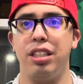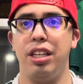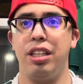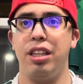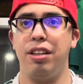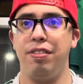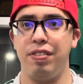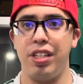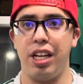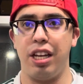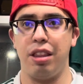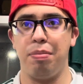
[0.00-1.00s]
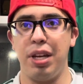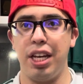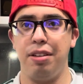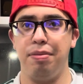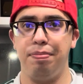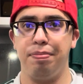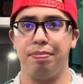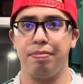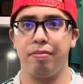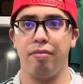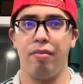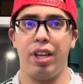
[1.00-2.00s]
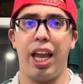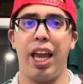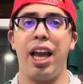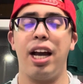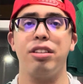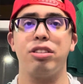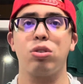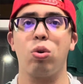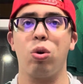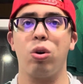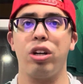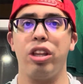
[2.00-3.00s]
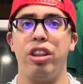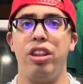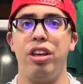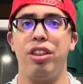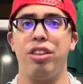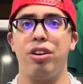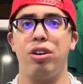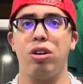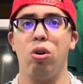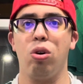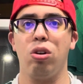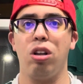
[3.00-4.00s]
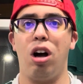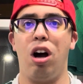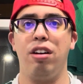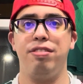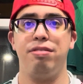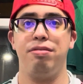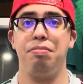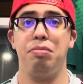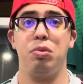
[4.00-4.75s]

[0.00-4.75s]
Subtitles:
in the 59th minute and scored the third goal off